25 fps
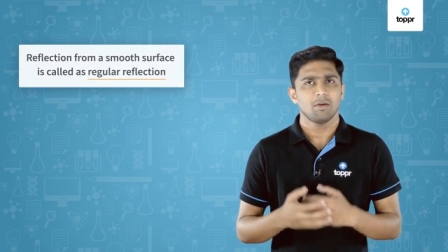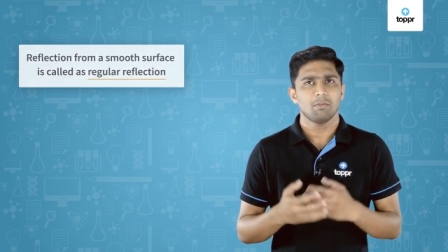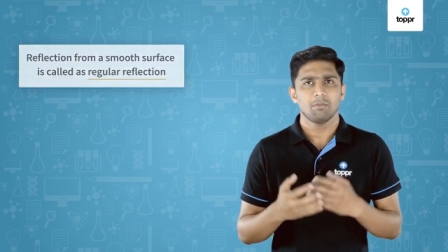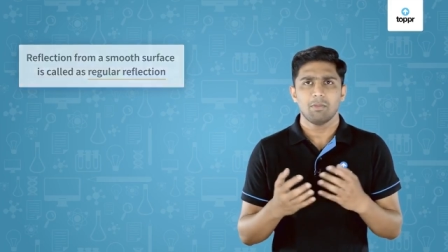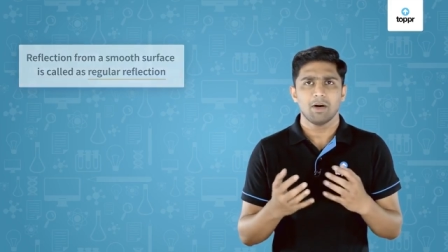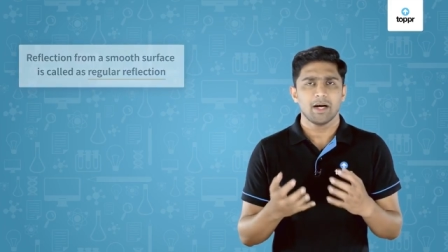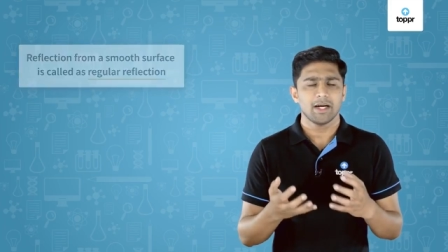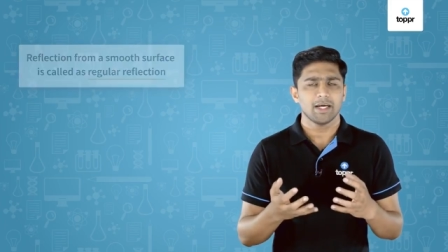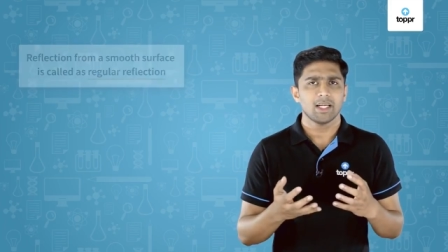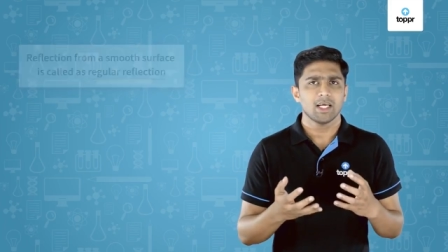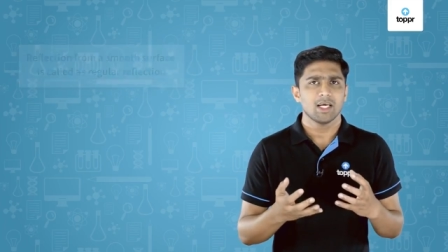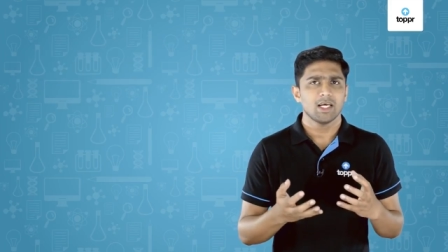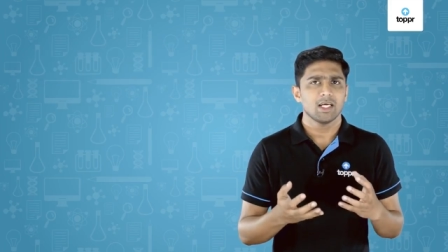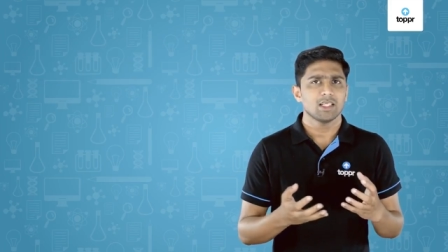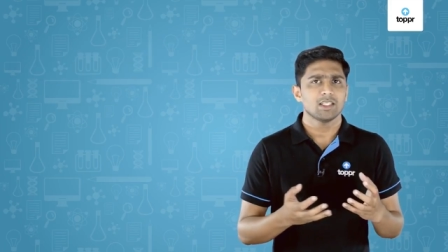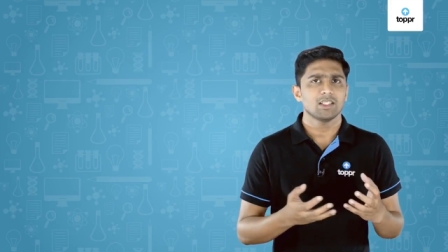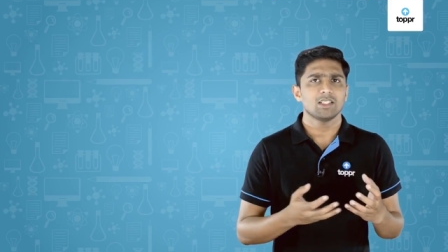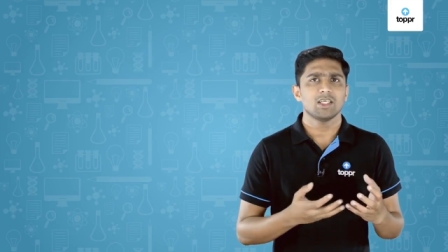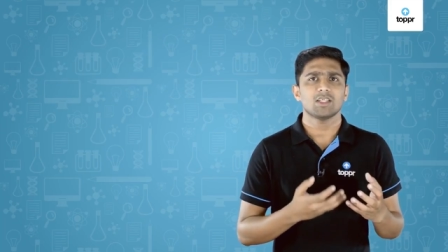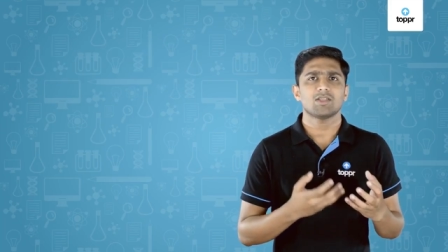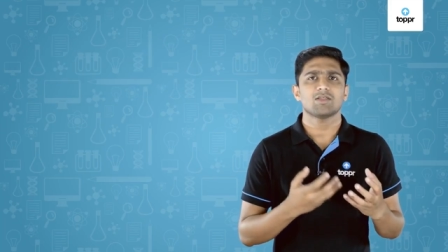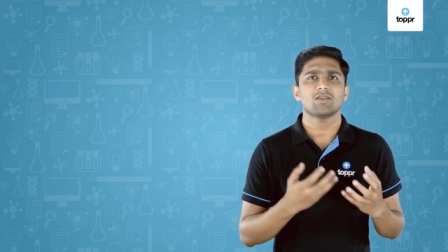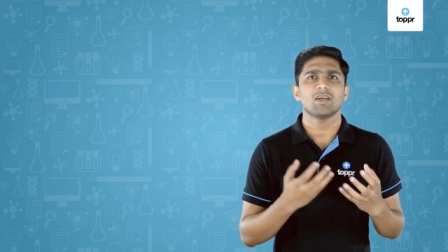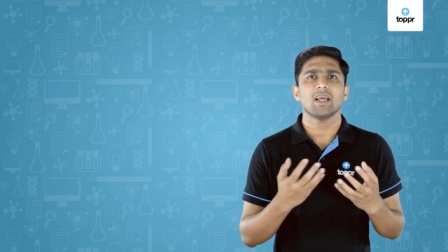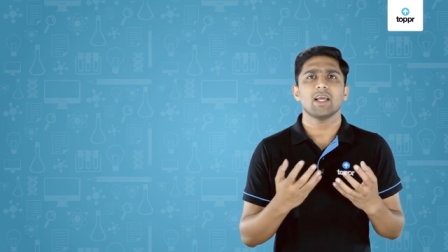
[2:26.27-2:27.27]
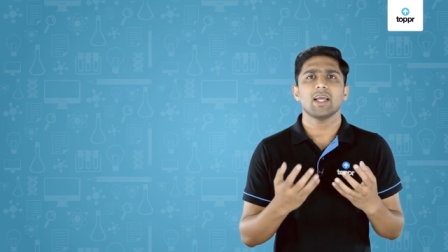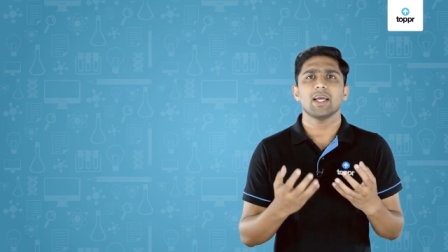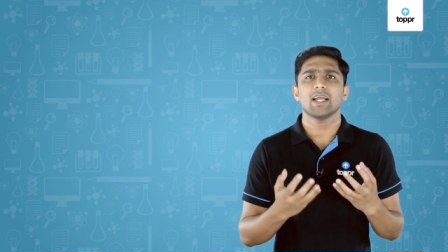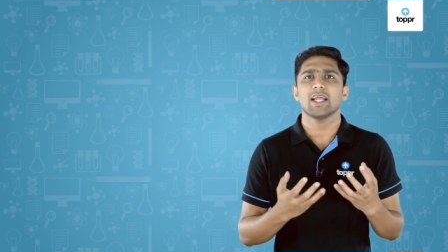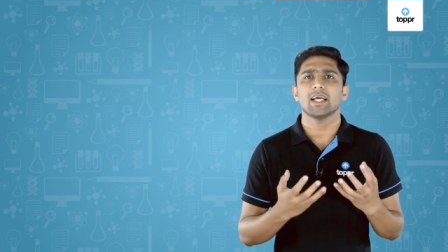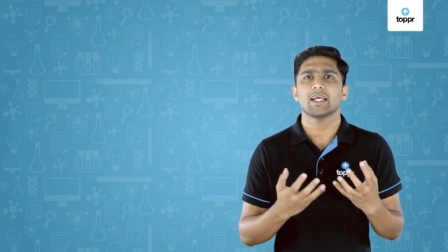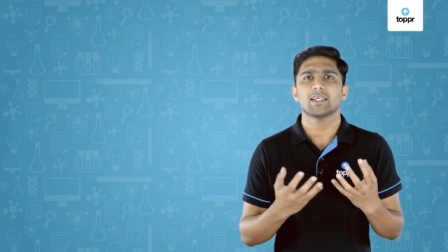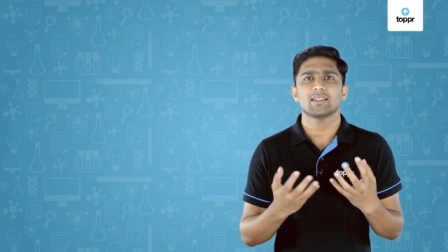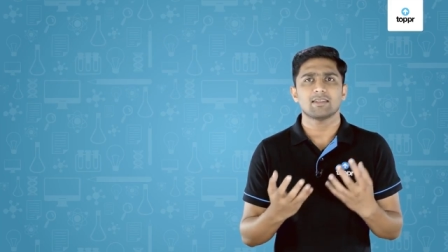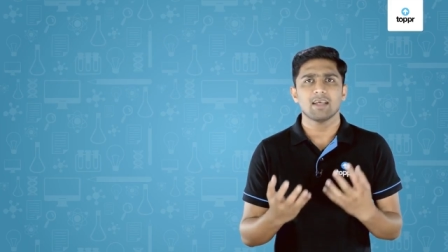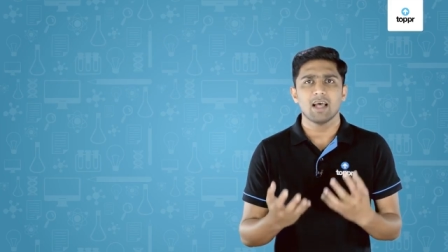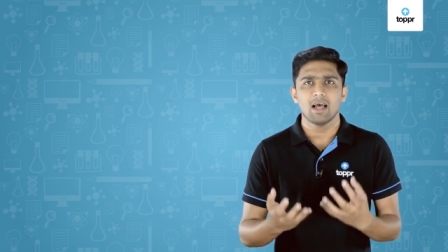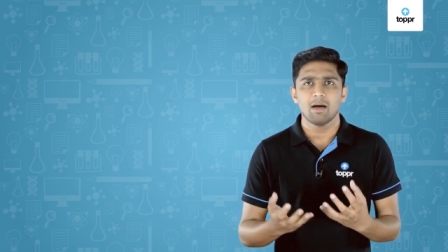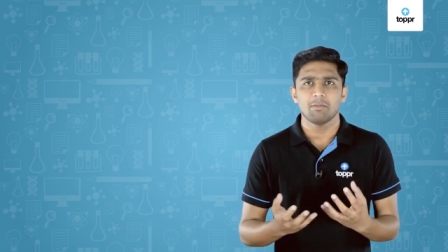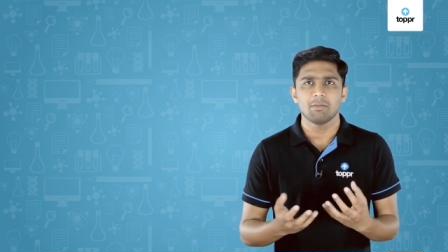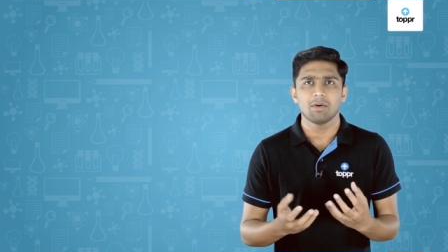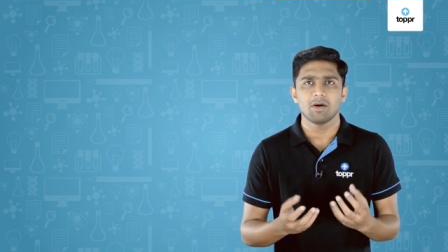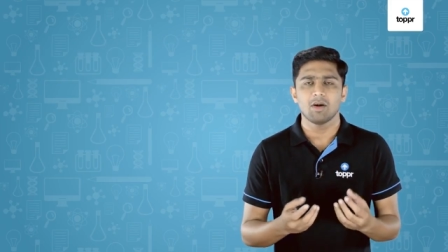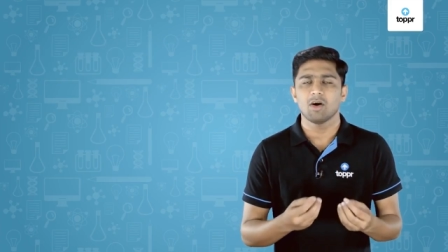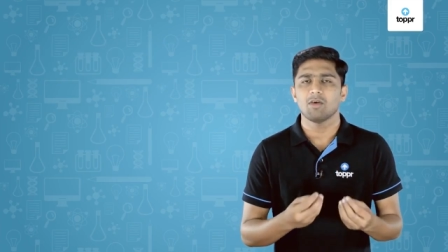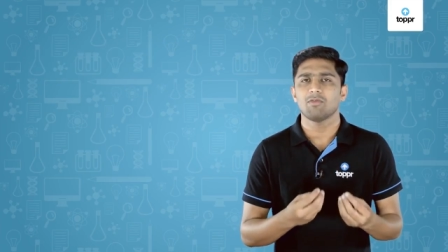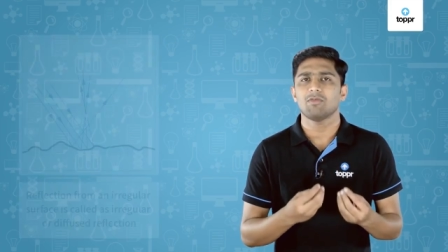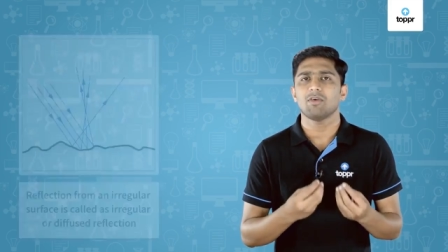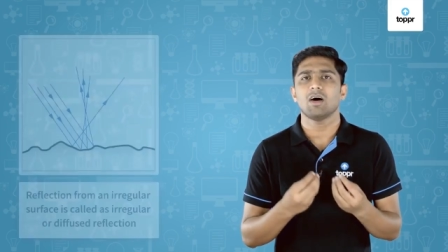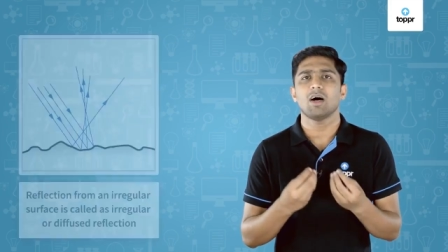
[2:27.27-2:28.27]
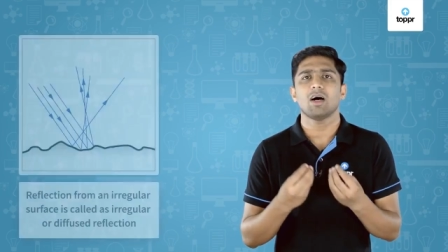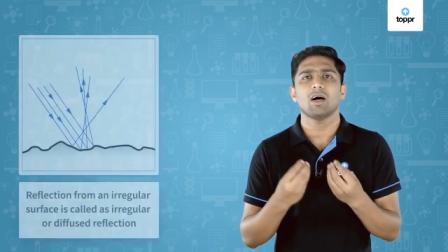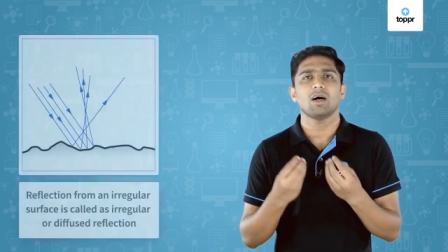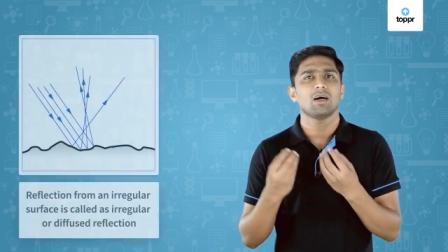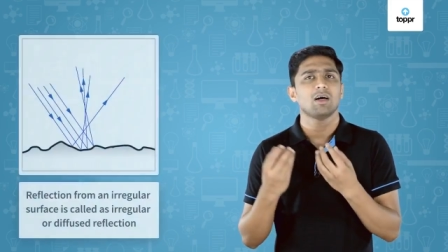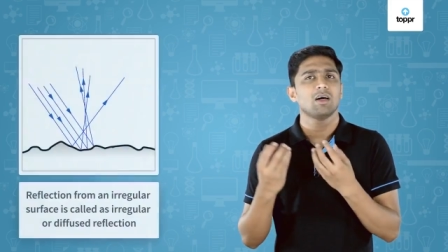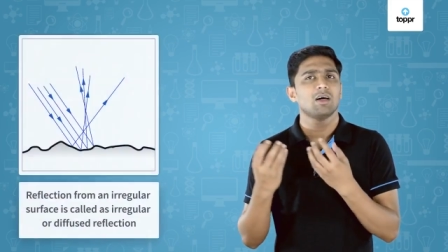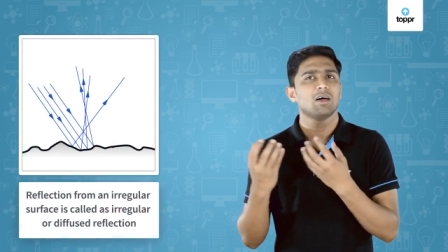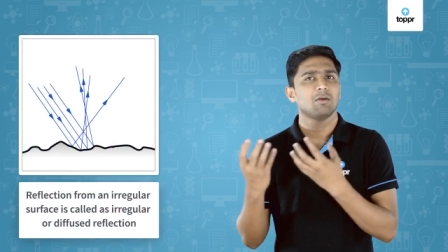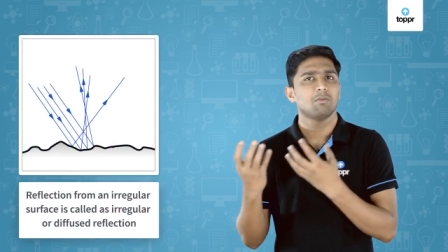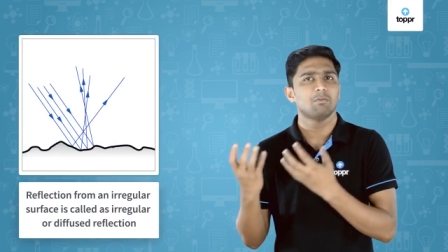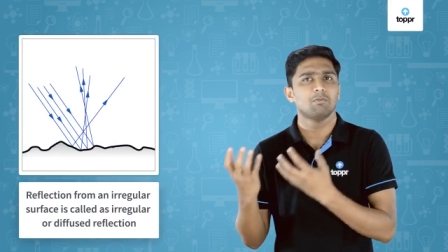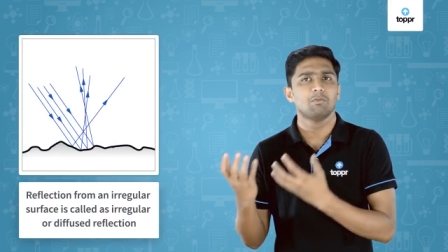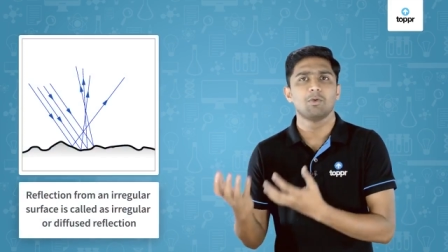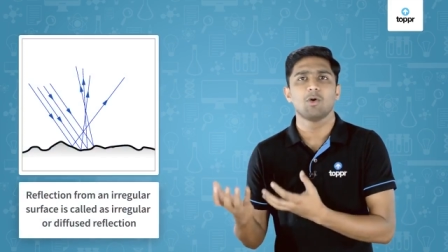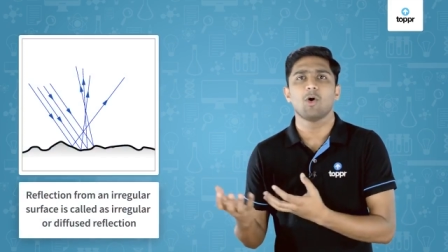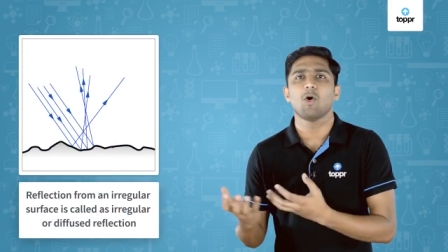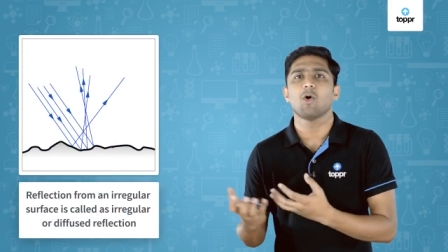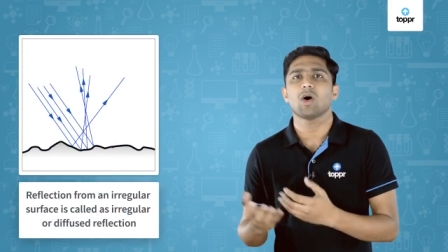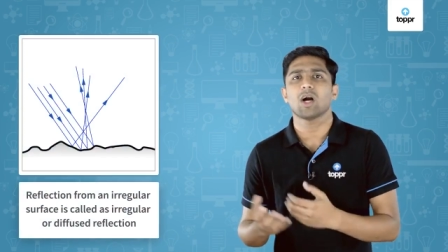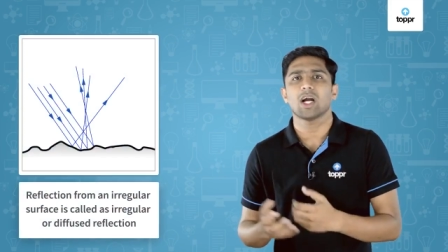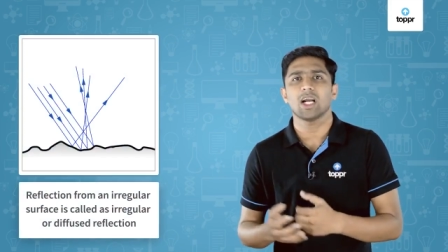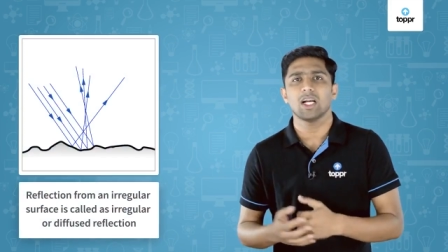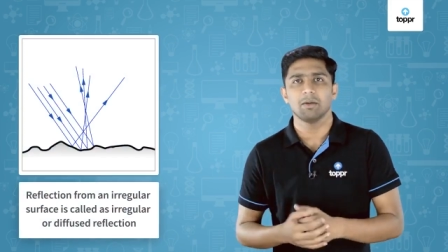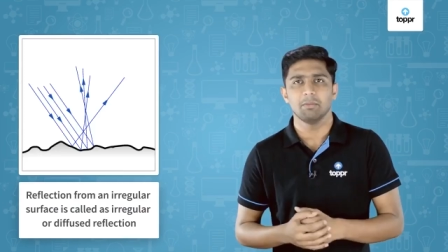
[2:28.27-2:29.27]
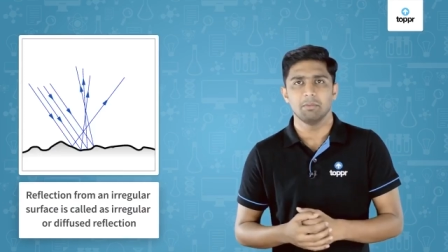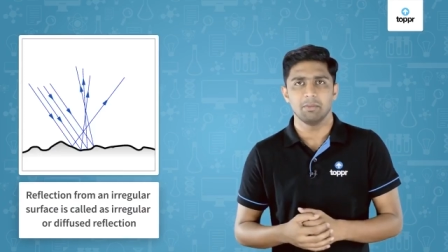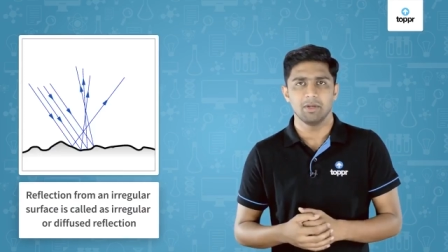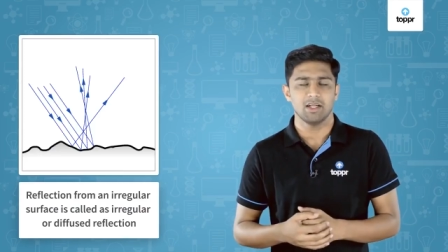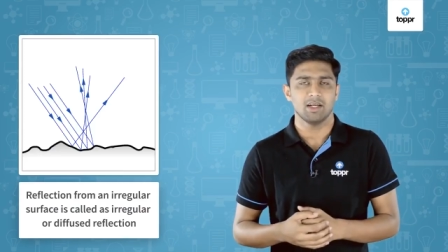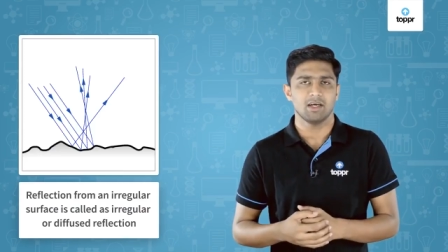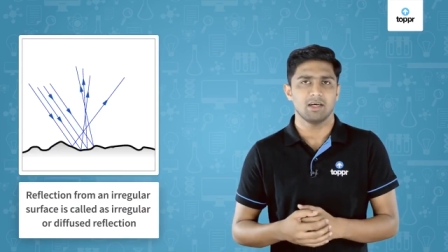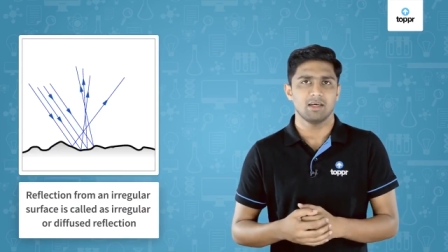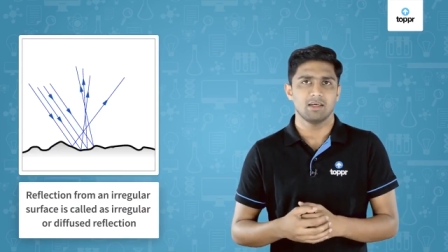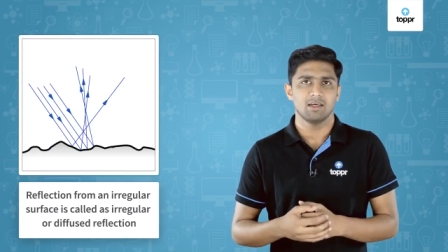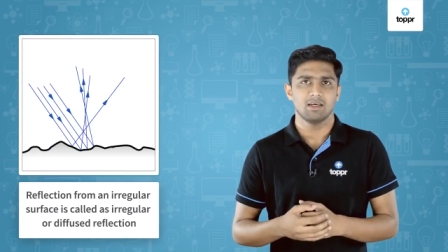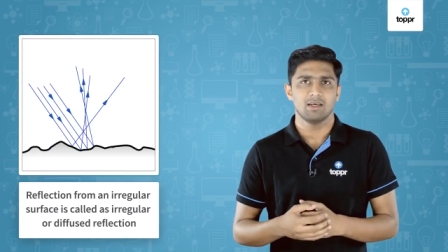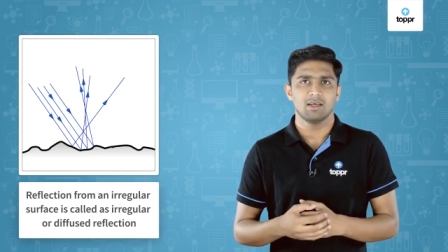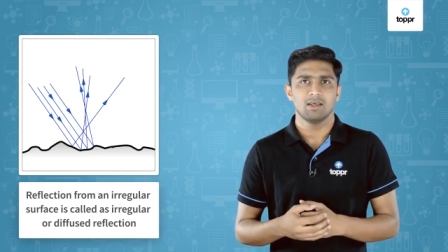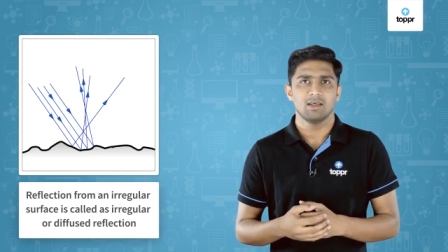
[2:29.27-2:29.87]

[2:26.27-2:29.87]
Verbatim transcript: But just take an example of a broken mirror.